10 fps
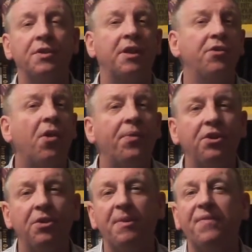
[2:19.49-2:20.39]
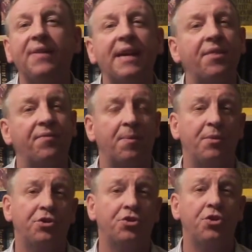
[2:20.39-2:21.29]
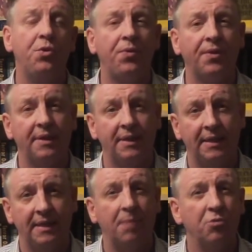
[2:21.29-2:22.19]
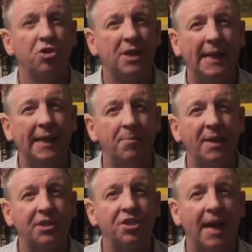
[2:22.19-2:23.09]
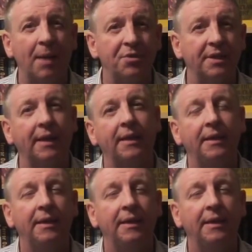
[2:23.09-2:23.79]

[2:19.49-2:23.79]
And nothing could be further from the truth. I'm just killing a bit of time till